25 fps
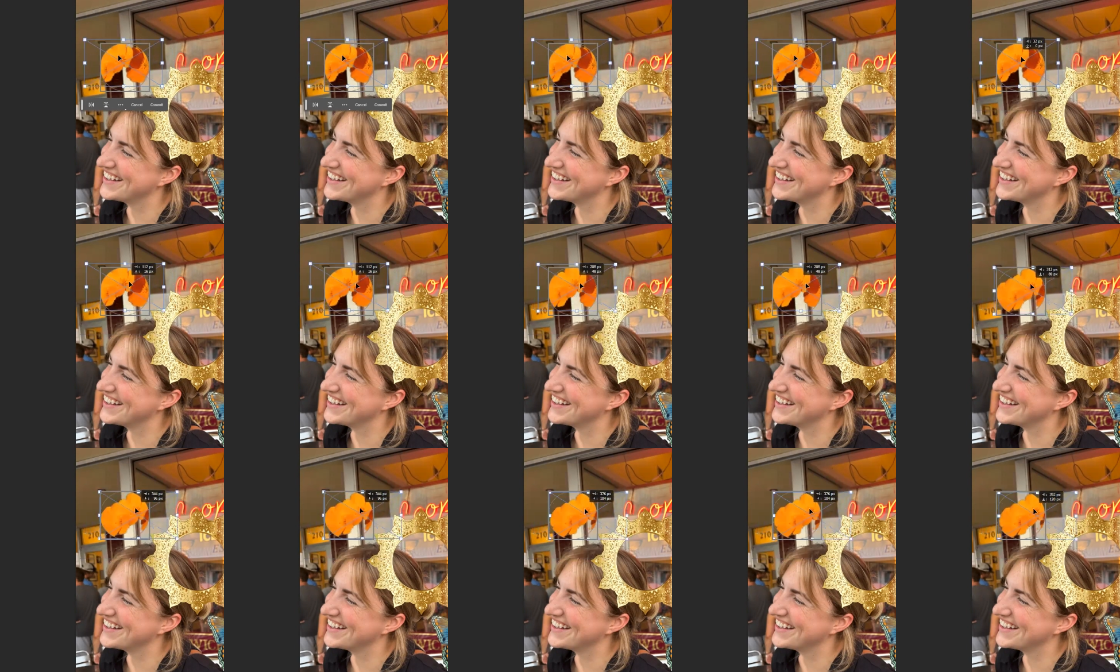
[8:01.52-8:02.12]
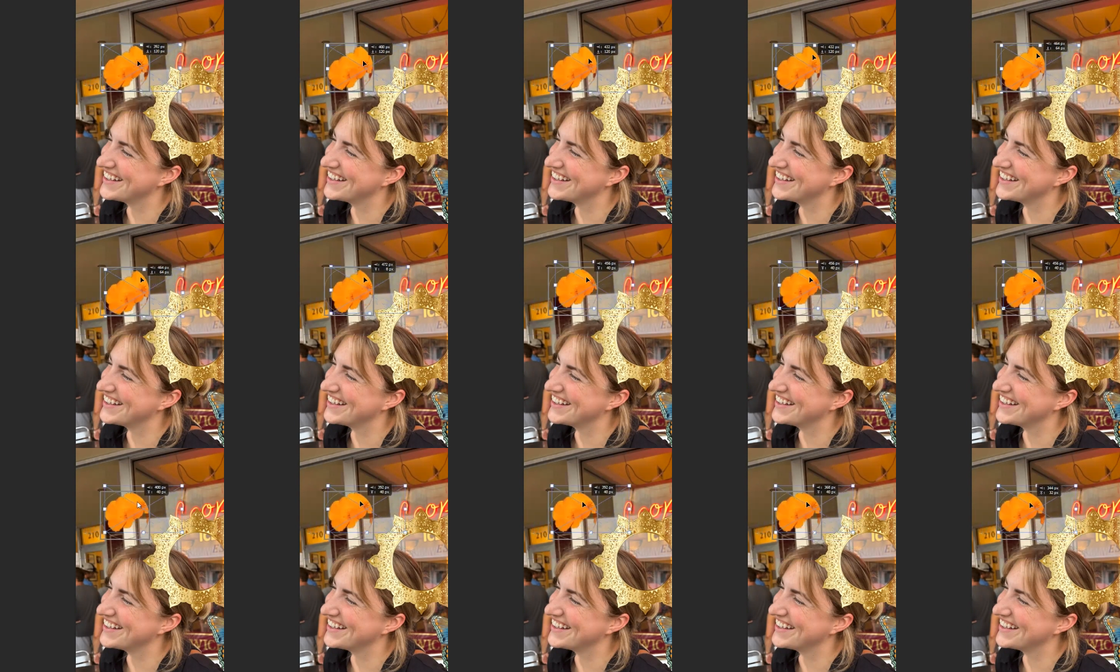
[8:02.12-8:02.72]
for the anything
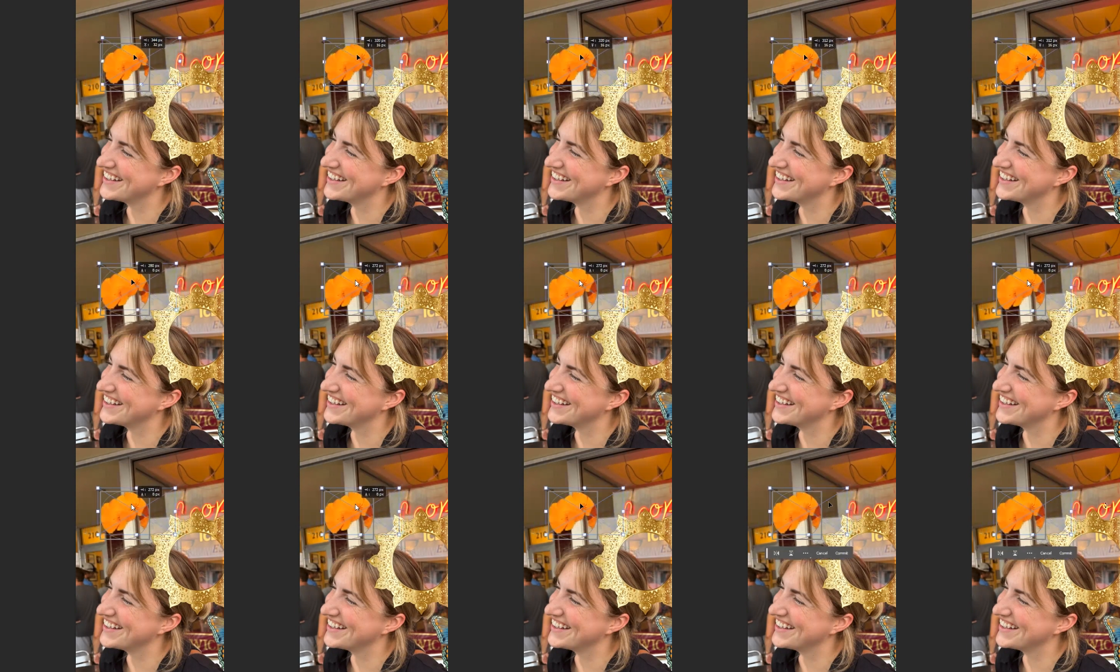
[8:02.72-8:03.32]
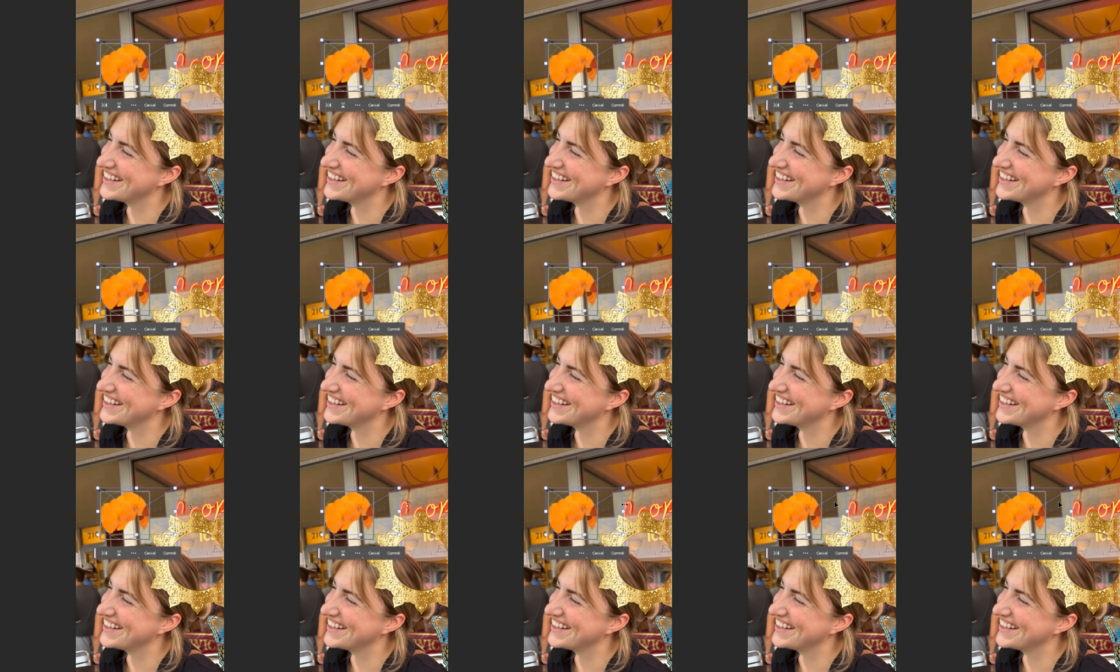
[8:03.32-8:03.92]
but coffee. And I
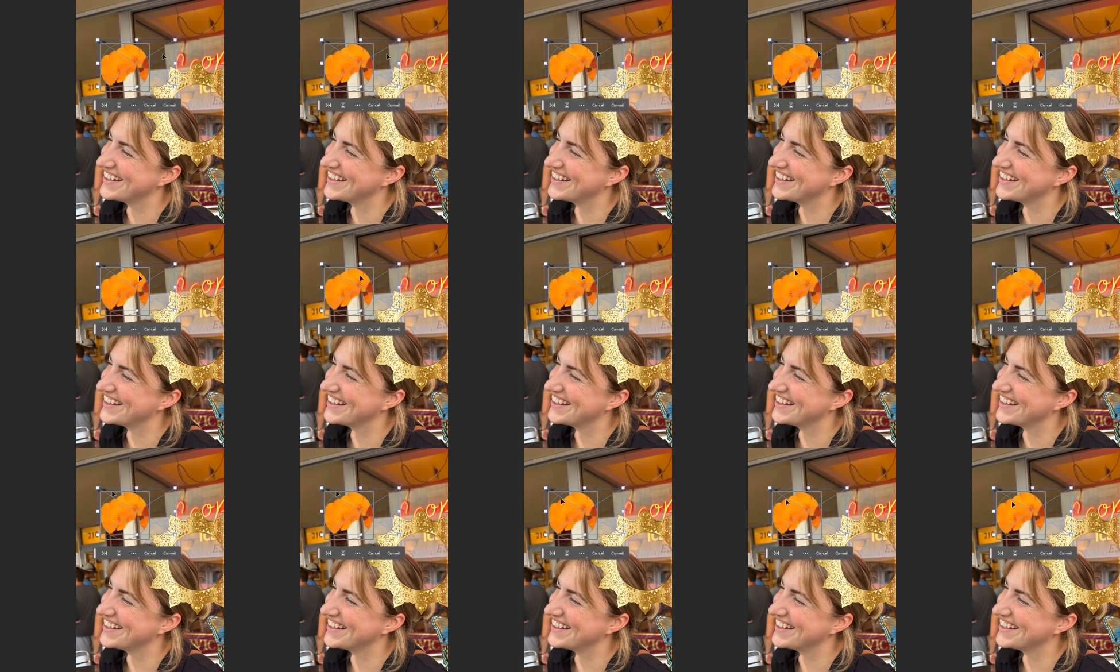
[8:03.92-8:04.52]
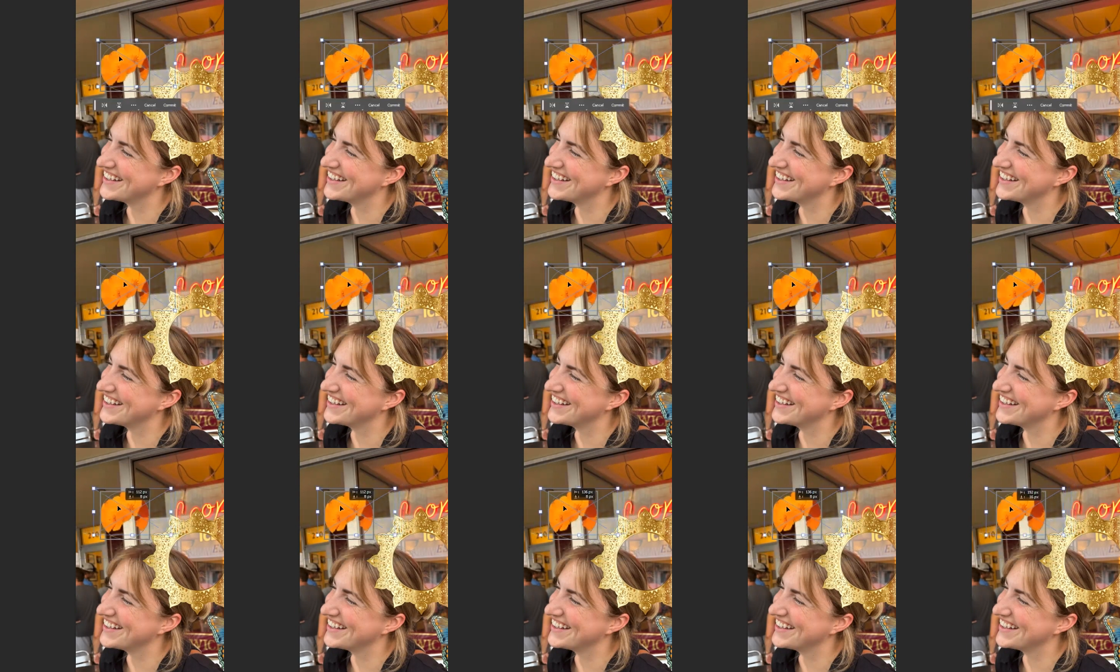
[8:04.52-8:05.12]
could put that in there
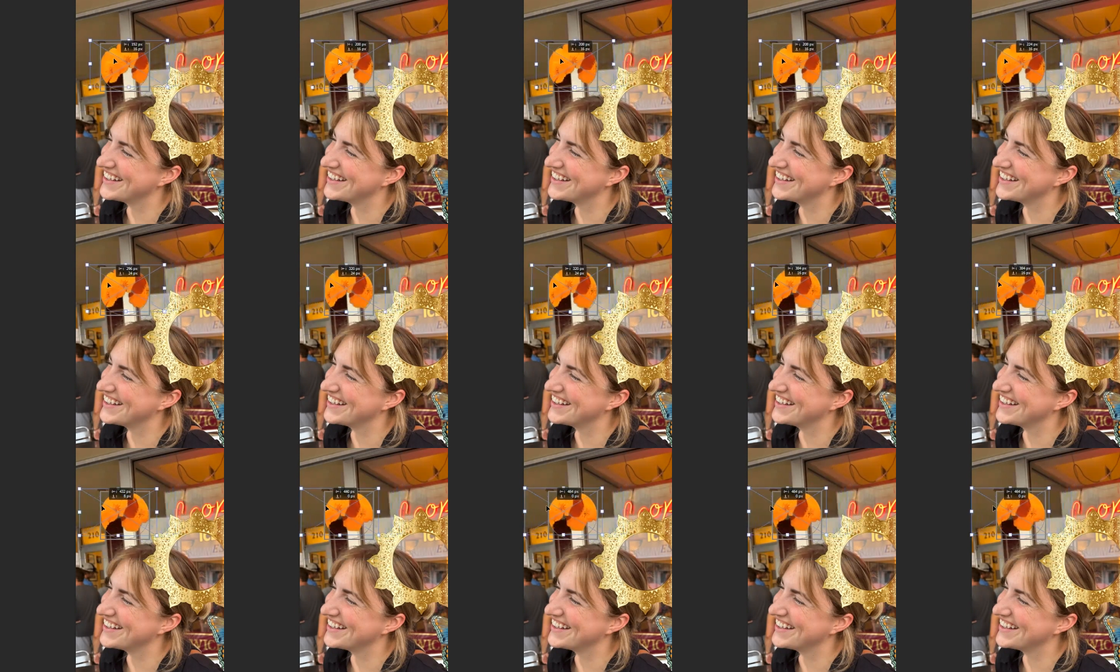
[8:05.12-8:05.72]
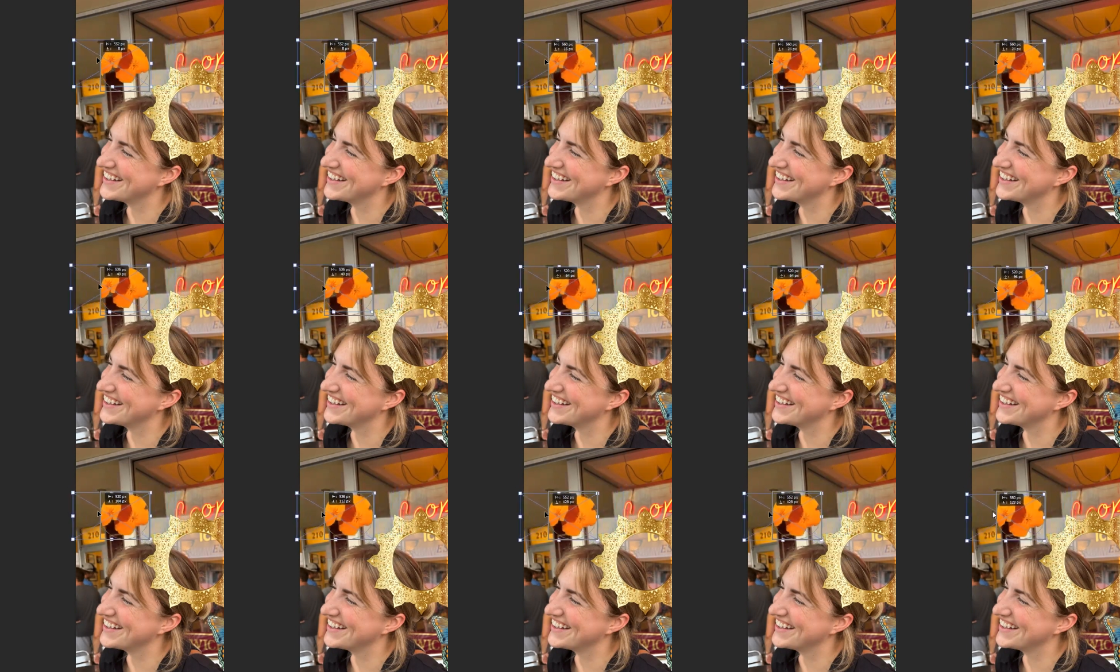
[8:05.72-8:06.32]
in a little tiny
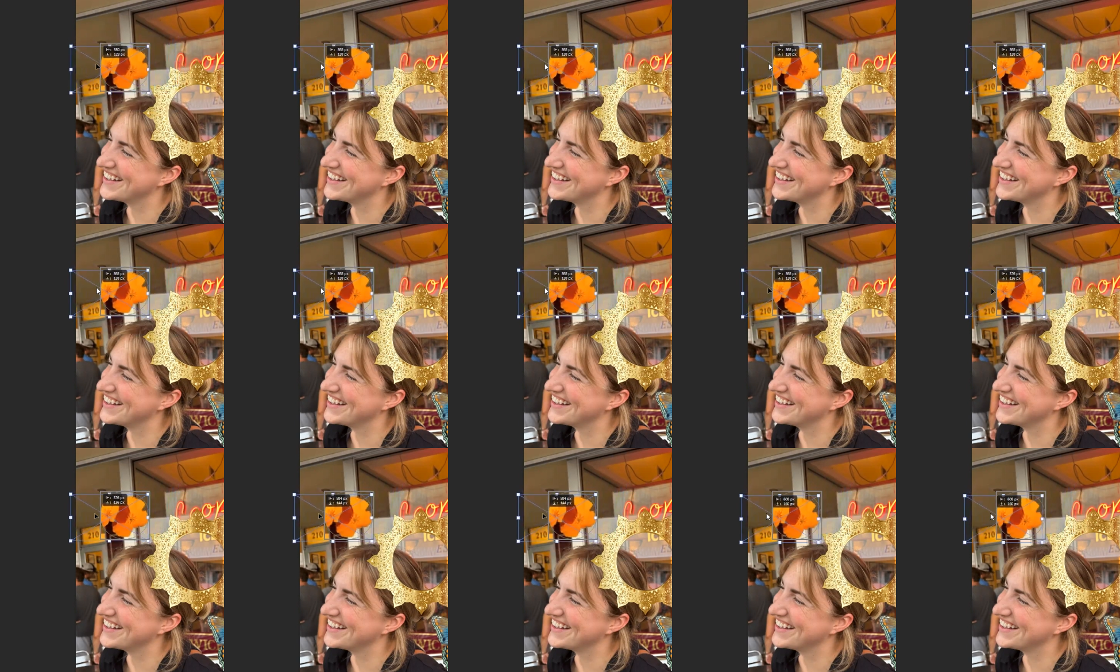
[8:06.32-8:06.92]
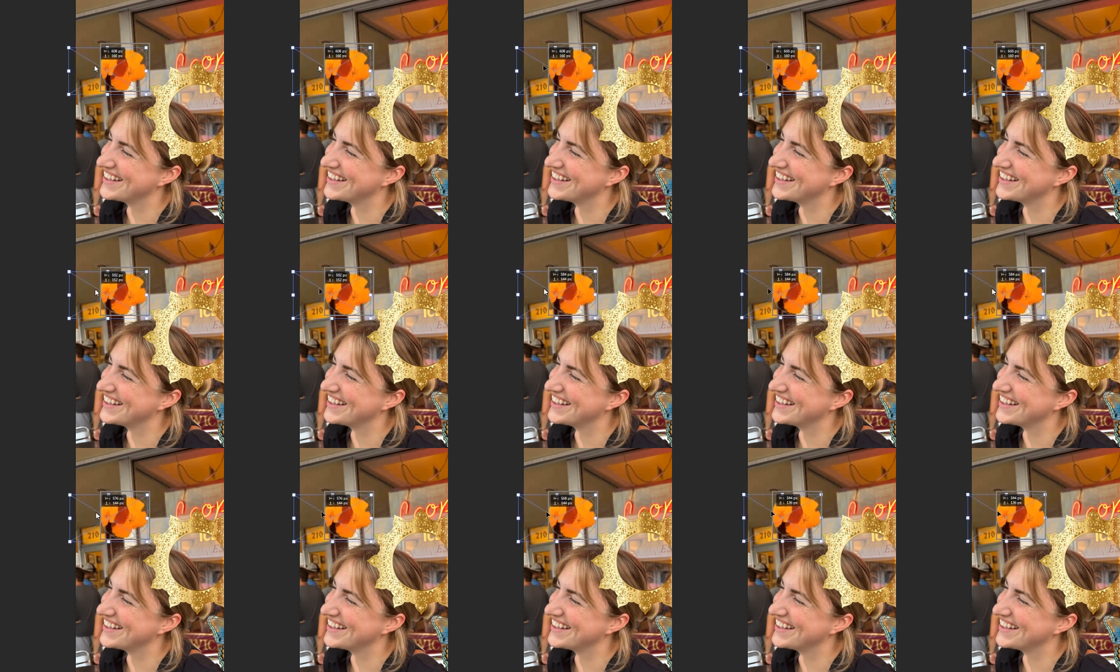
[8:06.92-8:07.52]
circle if I wanted
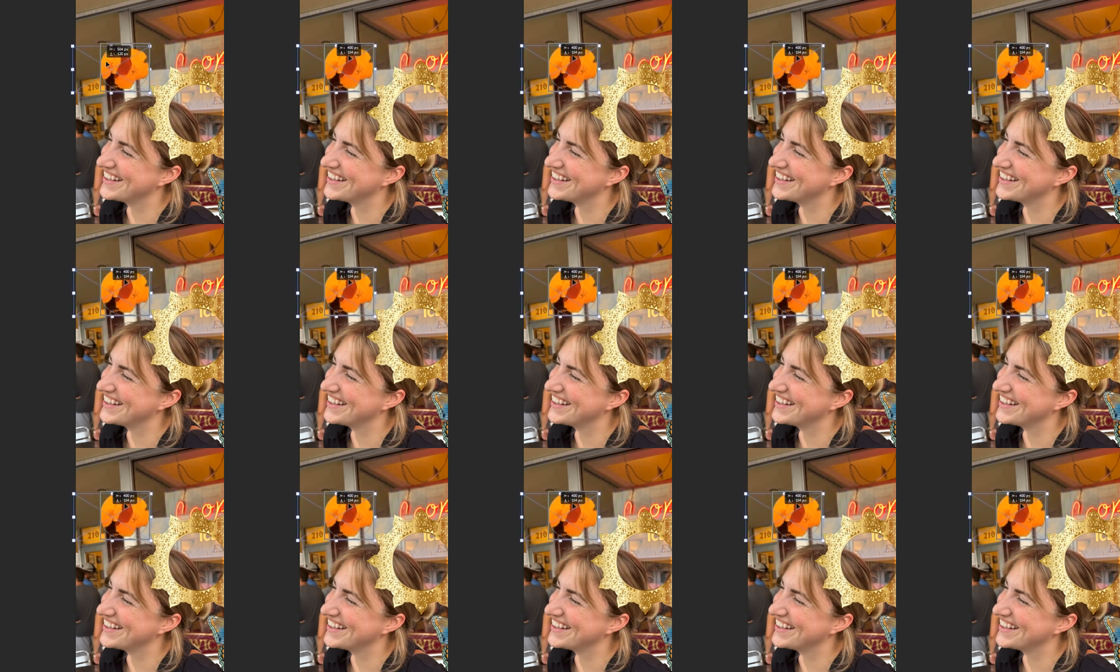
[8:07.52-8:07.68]
to.